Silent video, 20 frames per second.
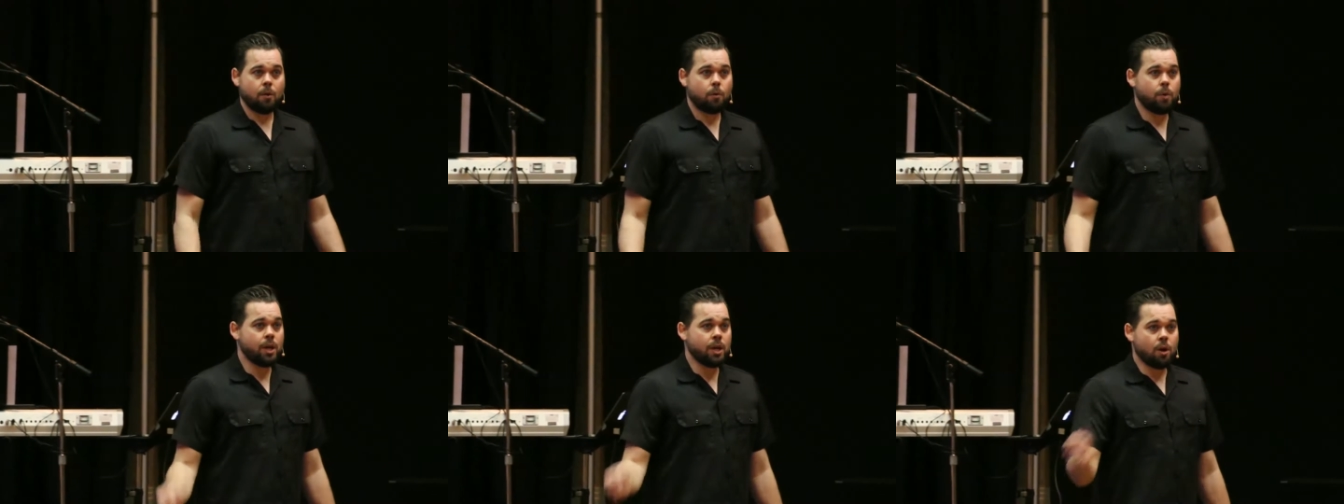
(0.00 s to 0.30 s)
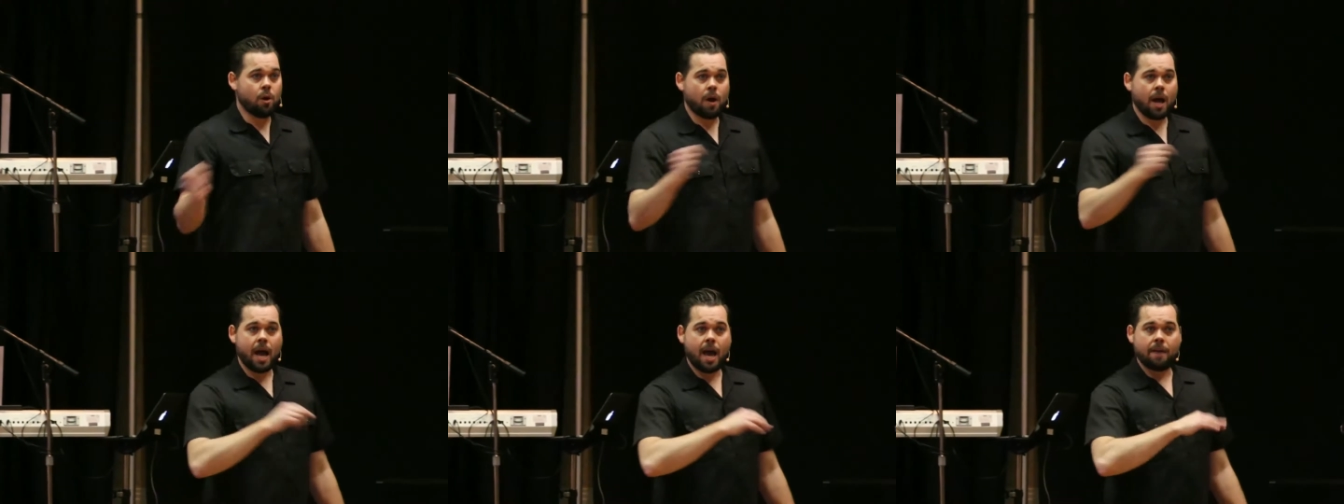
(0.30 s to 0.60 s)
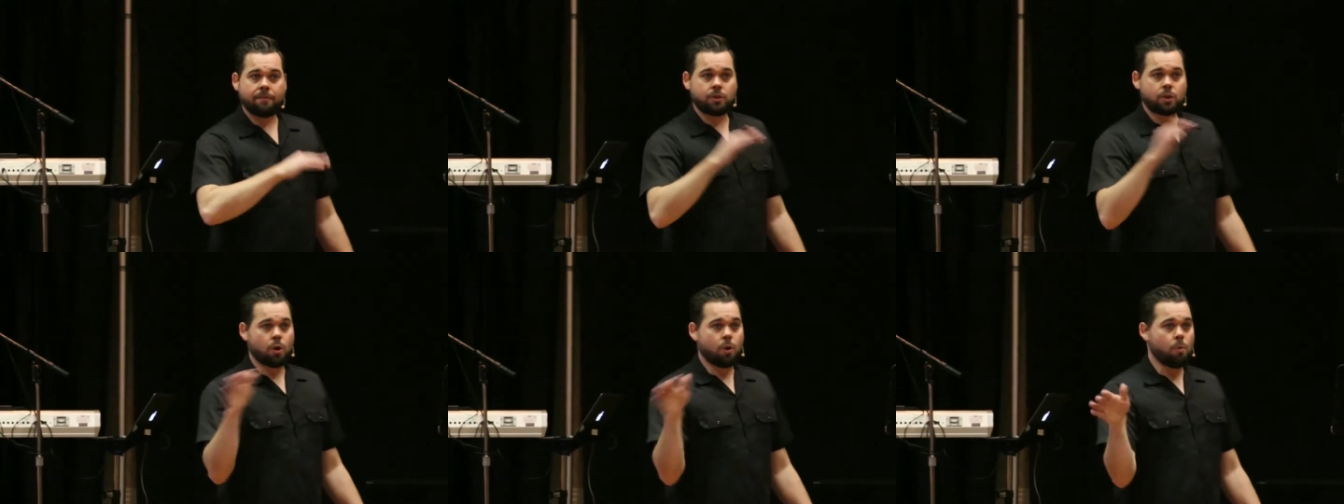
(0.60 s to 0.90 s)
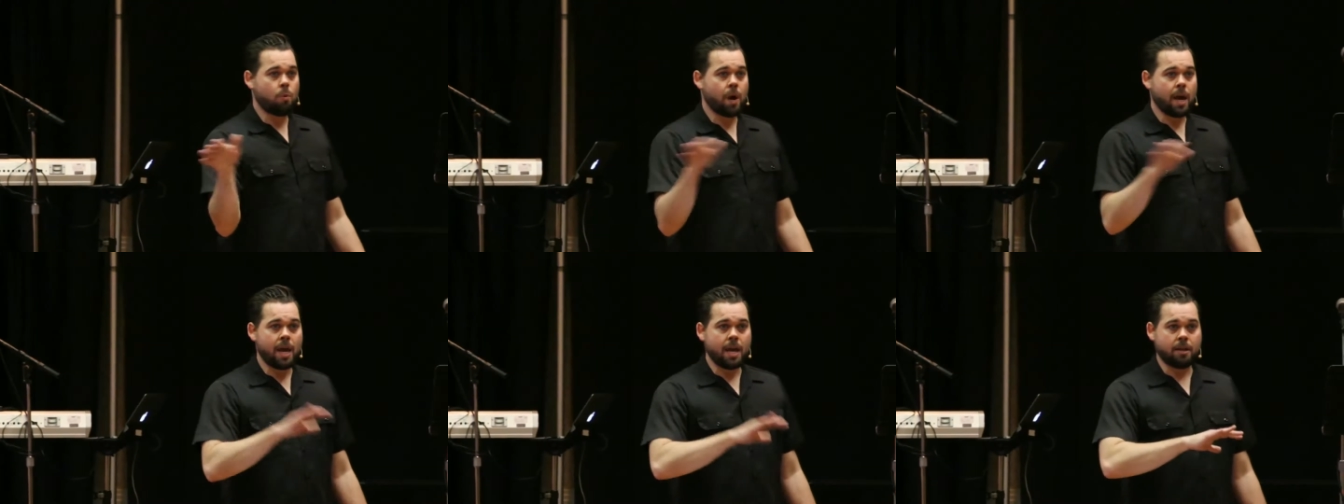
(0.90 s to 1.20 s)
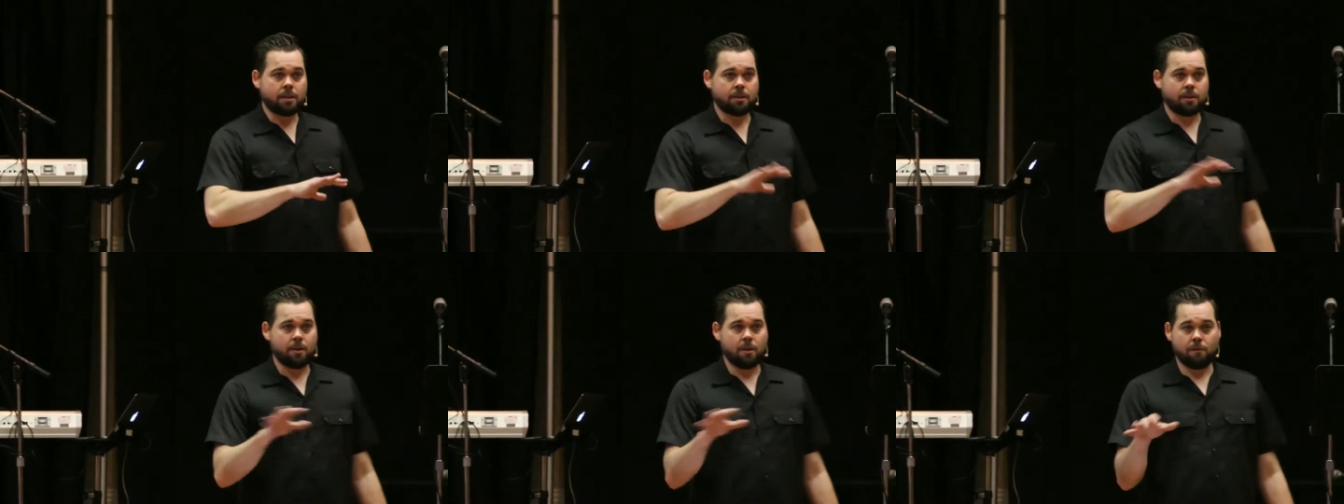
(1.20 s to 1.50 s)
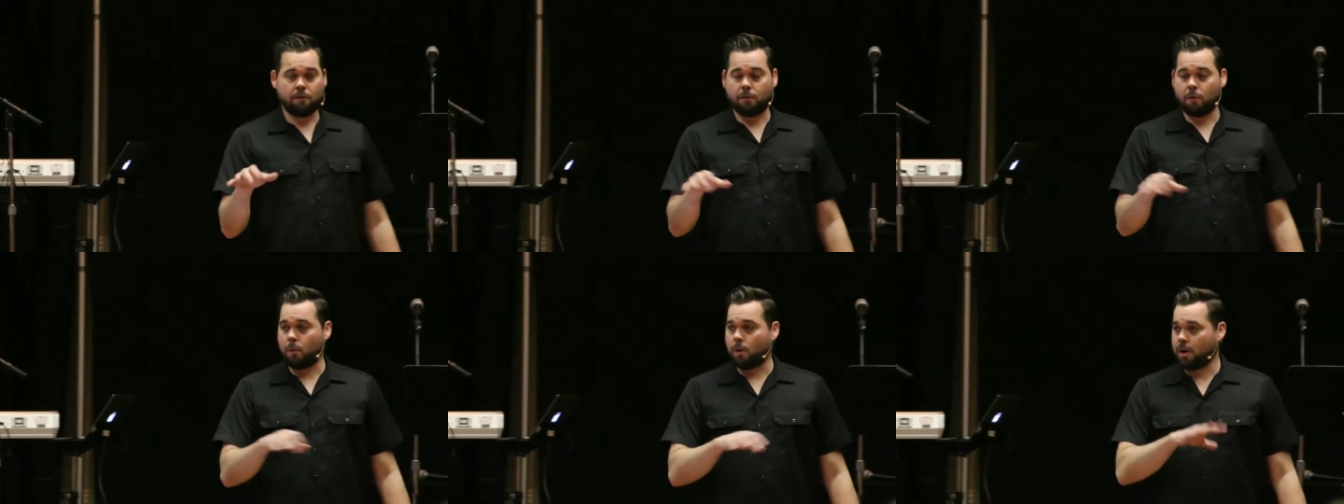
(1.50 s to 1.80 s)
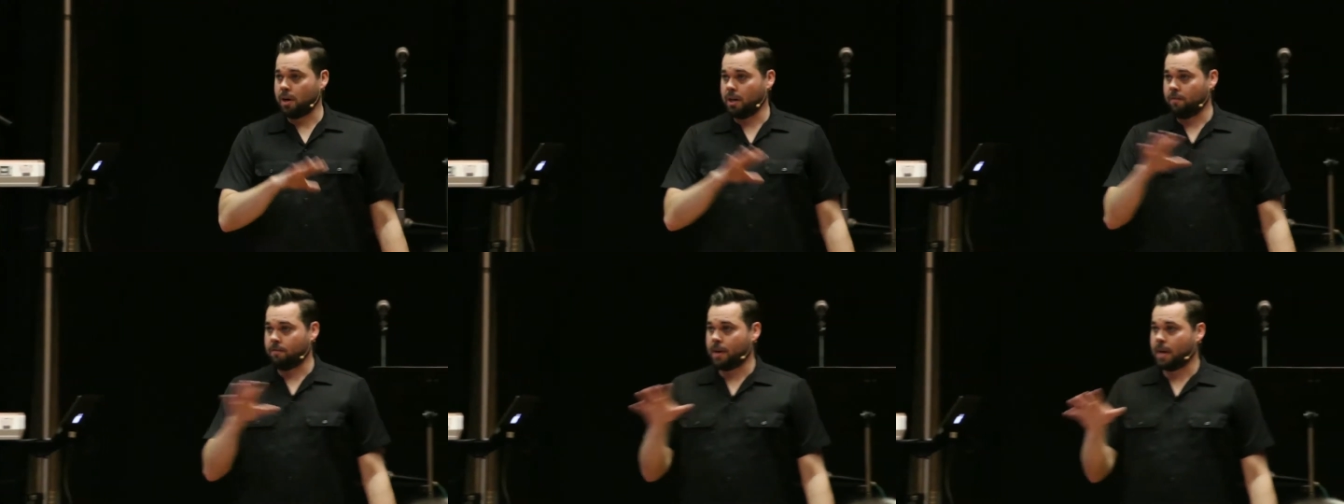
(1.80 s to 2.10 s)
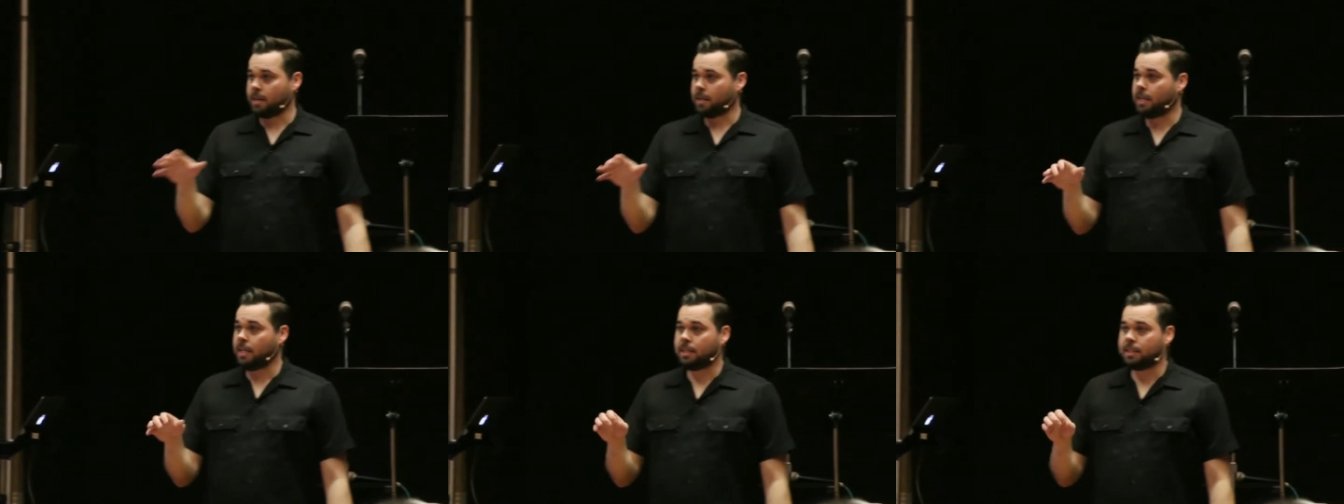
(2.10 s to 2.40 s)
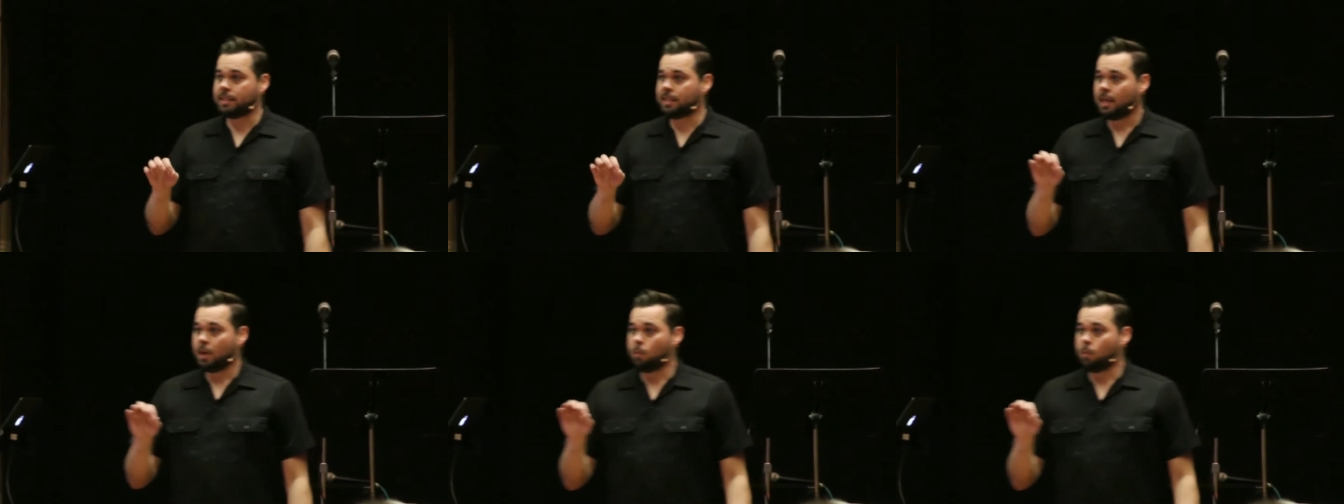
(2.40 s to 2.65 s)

We don't have to wait for an event. He's,